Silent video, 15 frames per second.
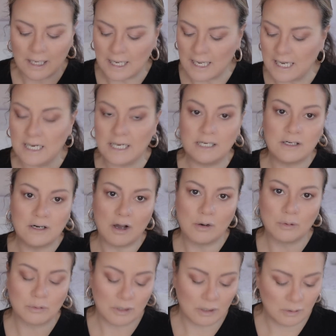And
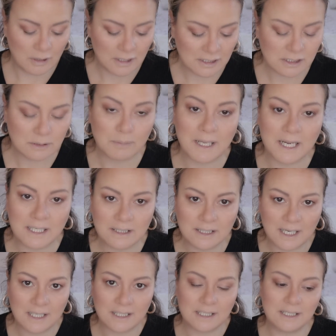I'll go explain
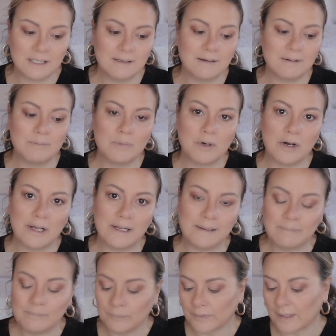that in my
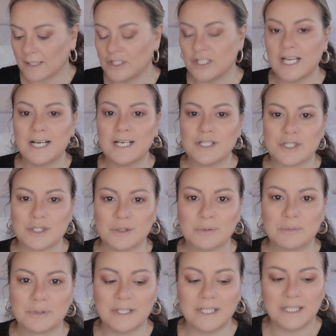Charlotte
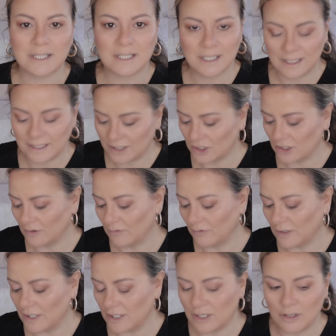Tilbury collection
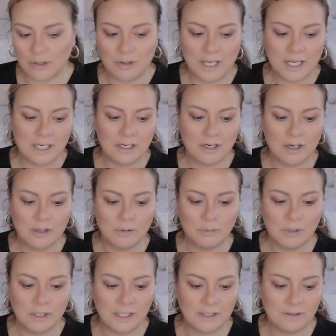video, and I
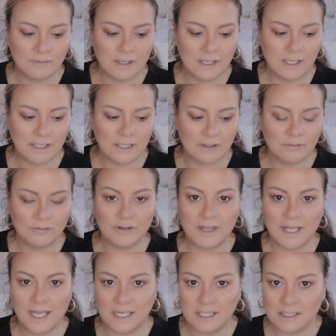will leave a link for
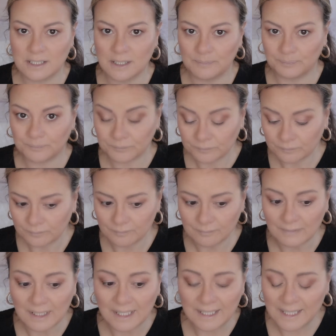that
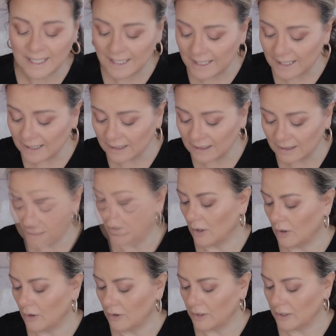here
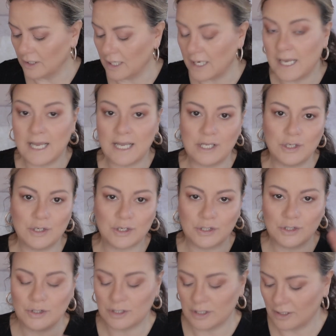on how you can
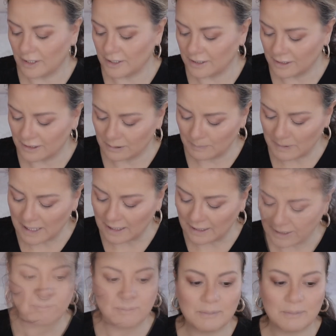utilize this palette.